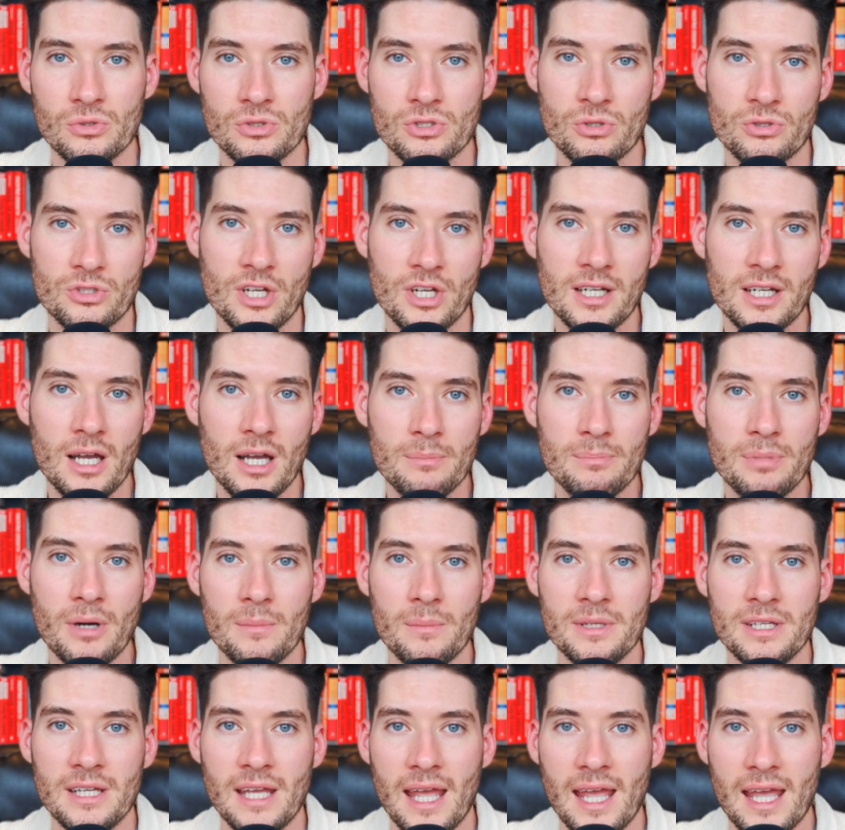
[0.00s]
So check out
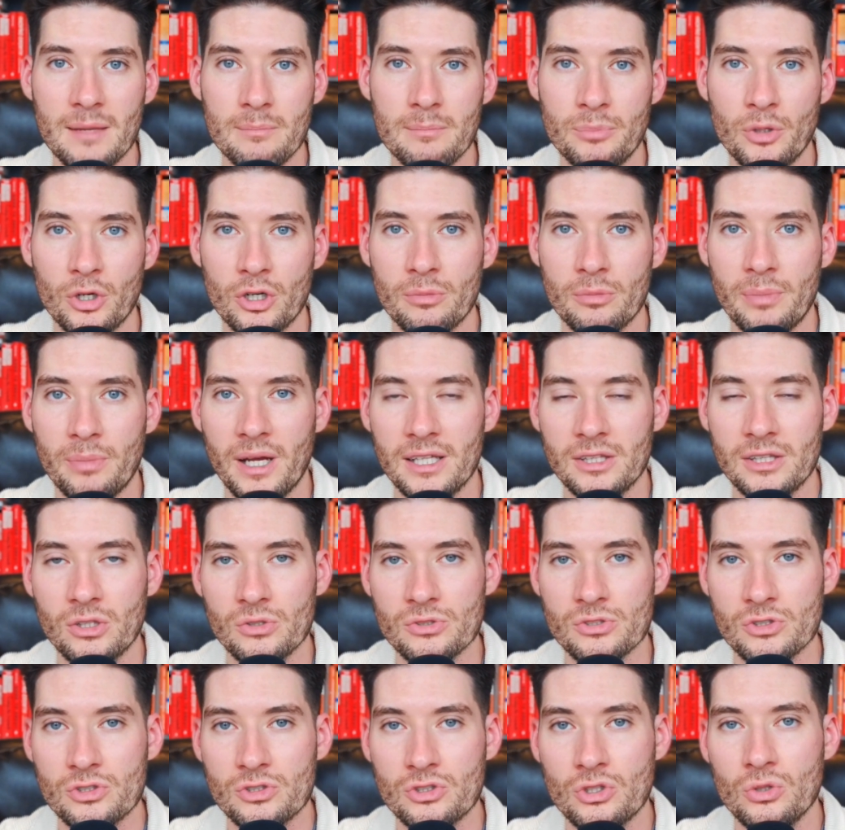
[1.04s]
Pubbie and BookBite.
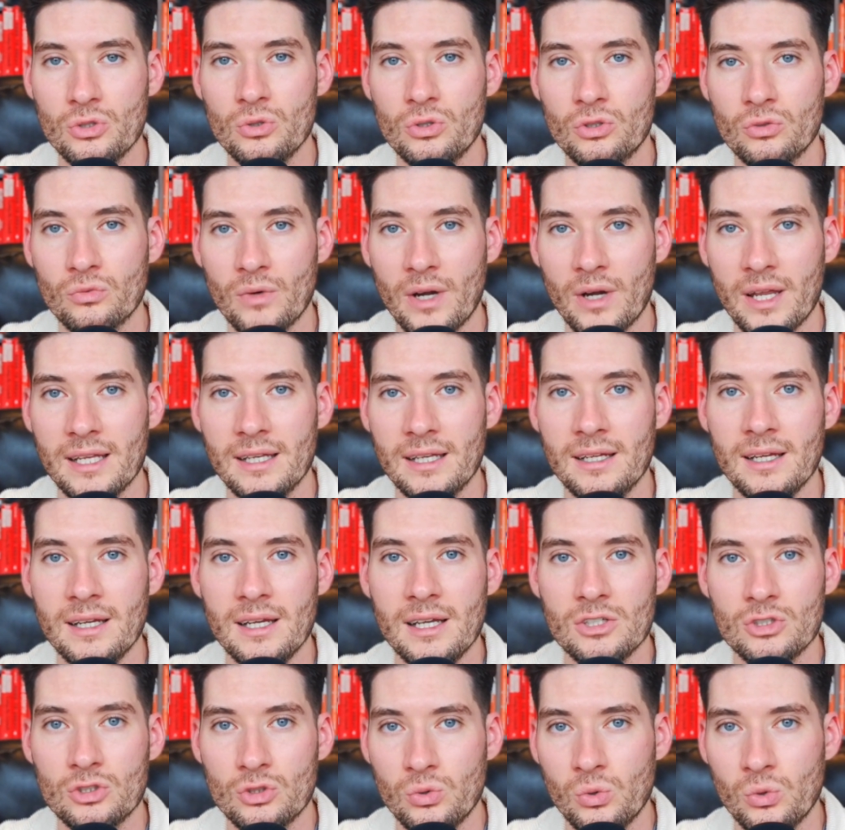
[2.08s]
Those are two great
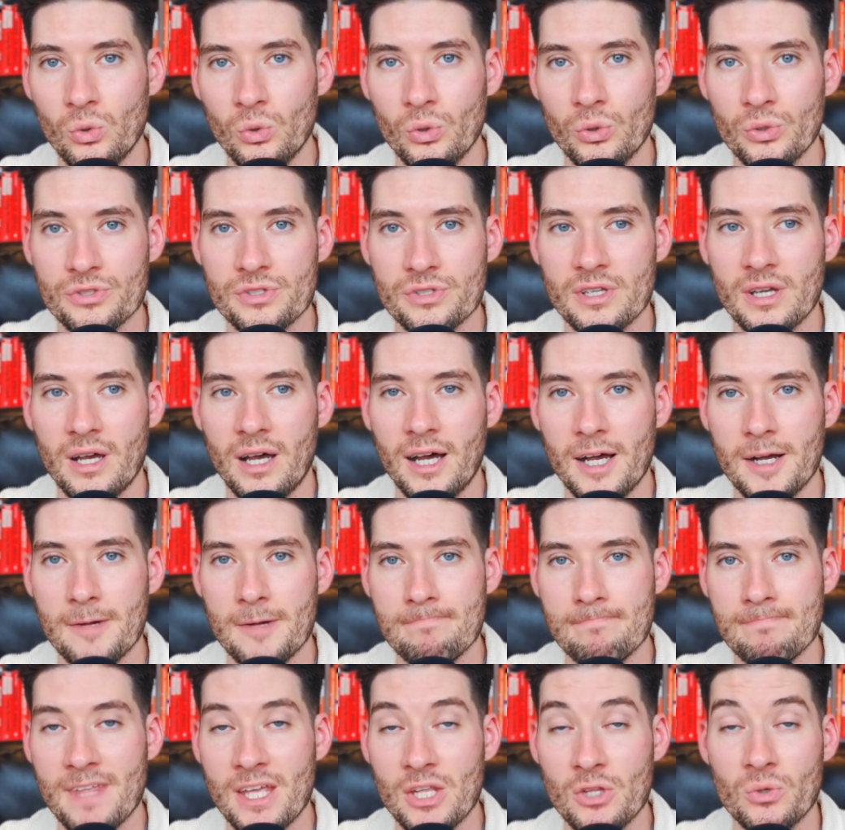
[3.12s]
tools
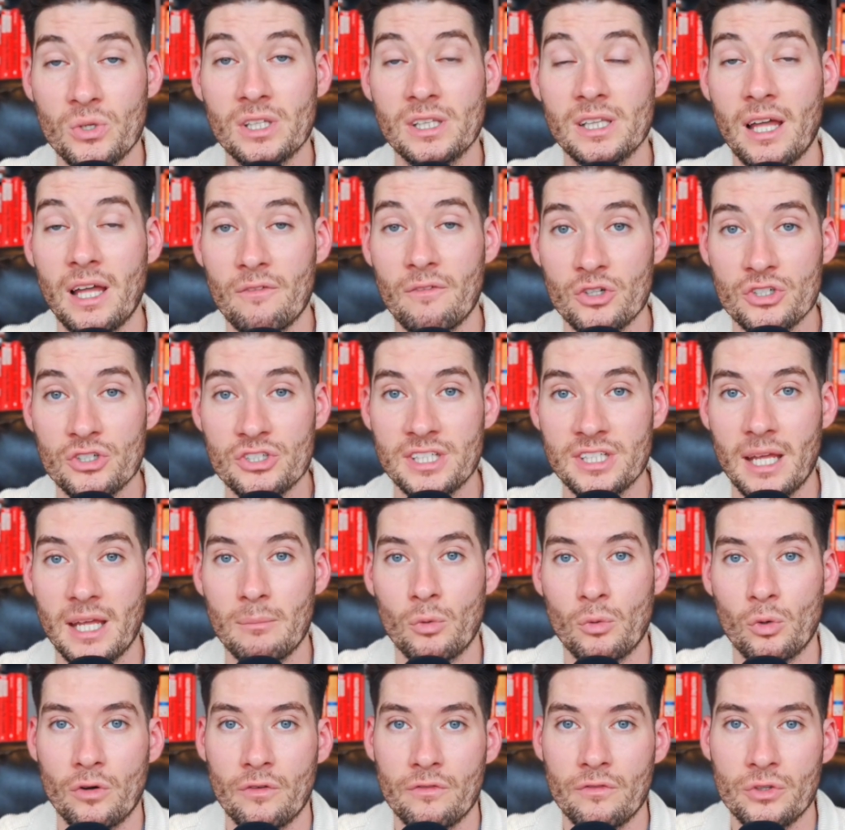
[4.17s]
that you can leverage to get
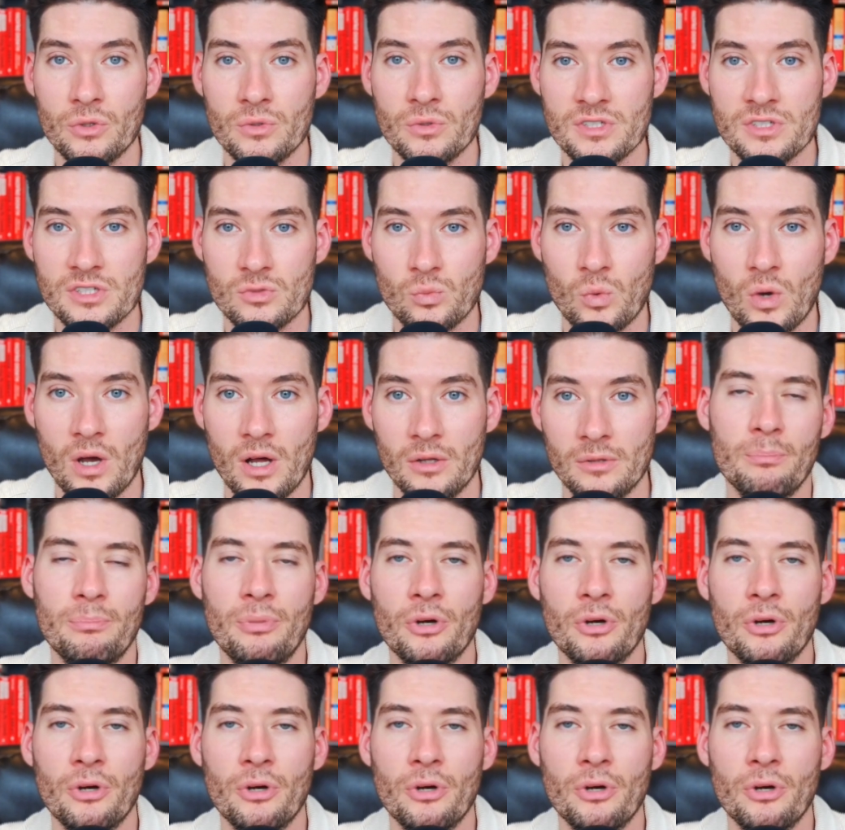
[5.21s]
more reviews as well.